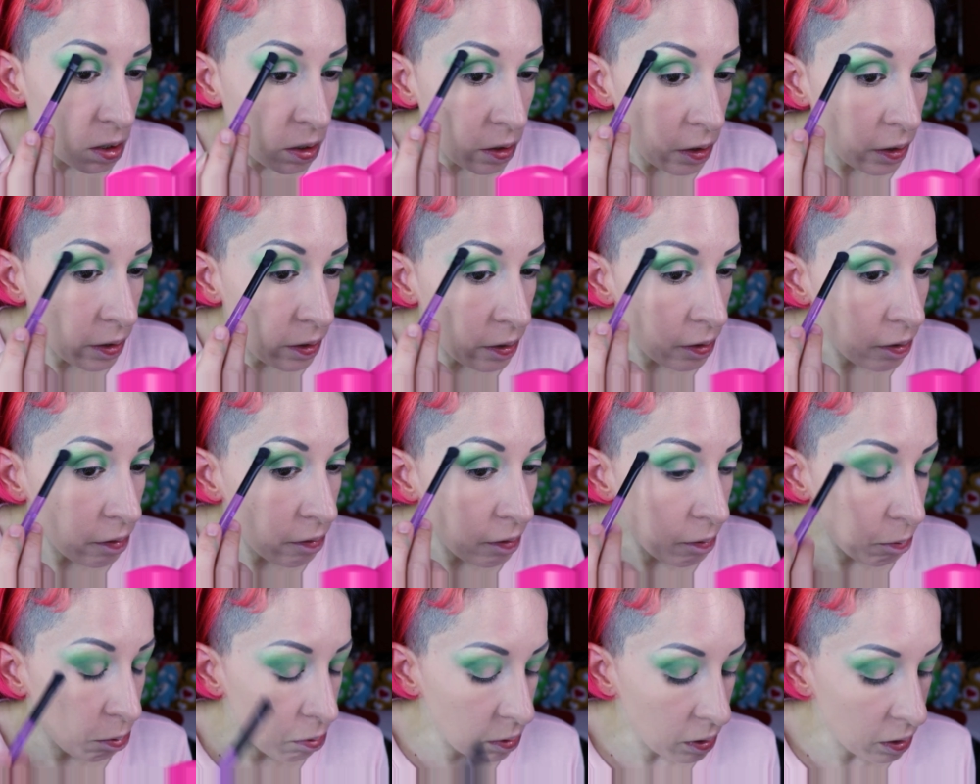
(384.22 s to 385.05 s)
I know,
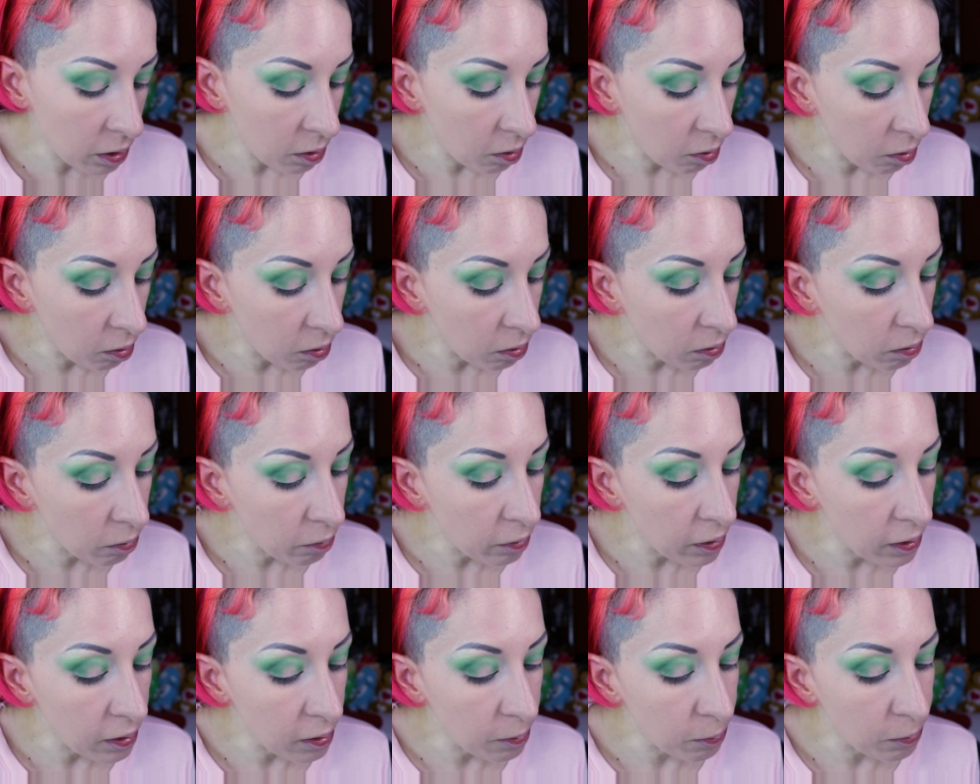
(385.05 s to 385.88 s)
I put that all the
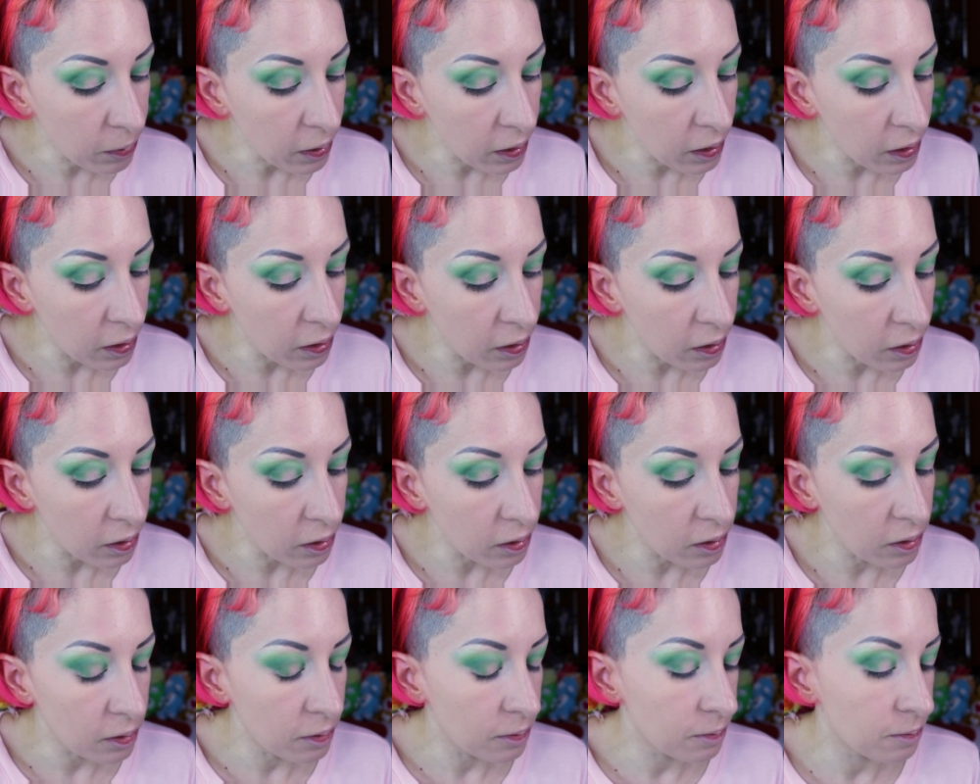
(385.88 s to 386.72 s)
way up
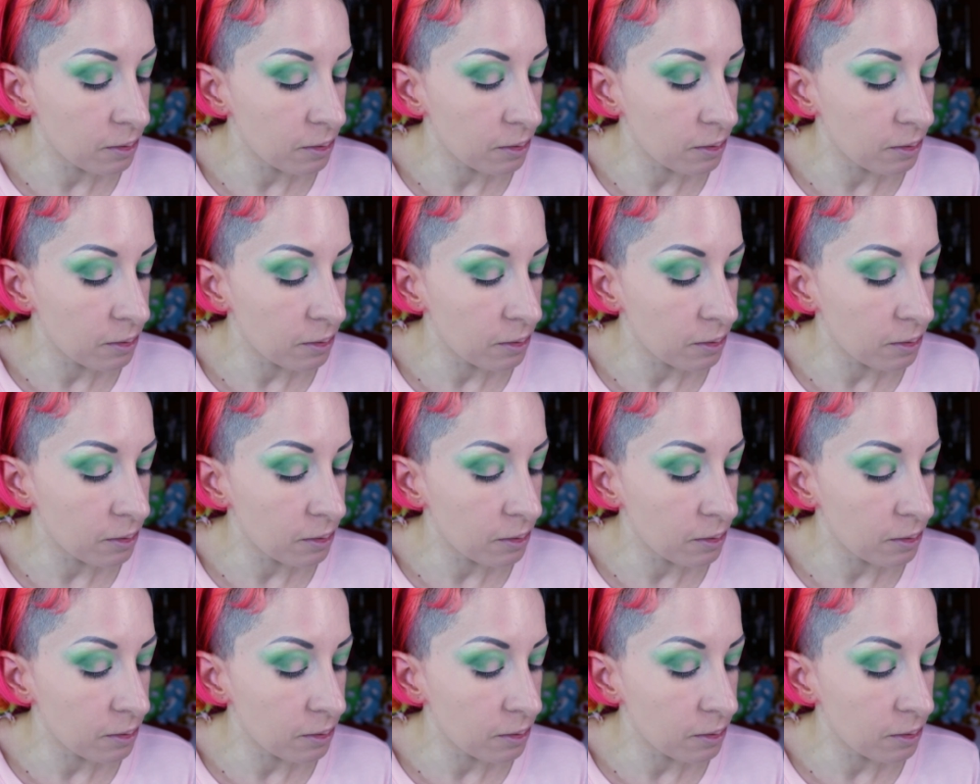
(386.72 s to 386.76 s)
there.